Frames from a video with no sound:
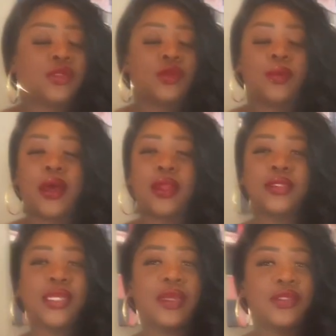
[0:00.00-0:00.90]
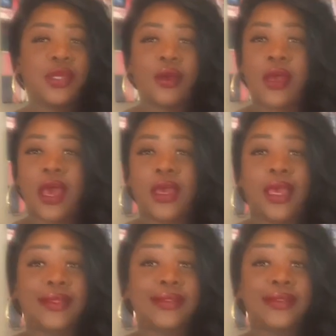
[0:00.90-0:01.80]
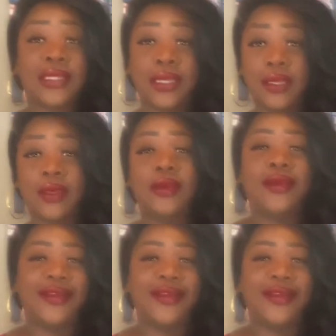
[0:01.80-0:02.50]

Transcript: do apologize, y'all. I got sick